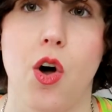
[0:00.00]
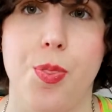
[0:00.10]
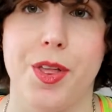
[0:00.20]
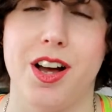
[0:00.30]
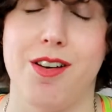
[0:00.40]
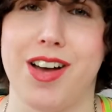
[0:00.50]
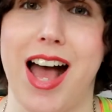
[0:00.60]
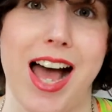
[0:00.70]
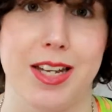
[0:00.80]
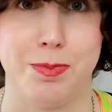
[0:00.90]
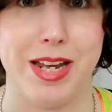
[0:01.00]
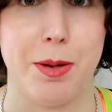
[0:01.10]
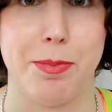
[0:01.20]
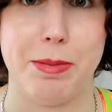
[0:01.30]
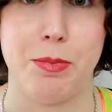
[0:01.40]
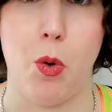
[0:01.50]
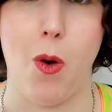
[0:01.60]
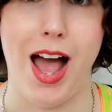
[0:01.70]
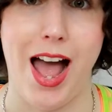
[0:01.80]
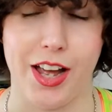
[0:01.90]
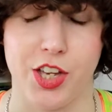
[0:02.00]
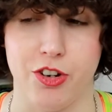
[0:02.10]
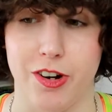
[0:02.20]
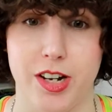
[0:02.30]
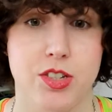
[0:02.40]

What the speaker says: on the cover had been a bit more accurate.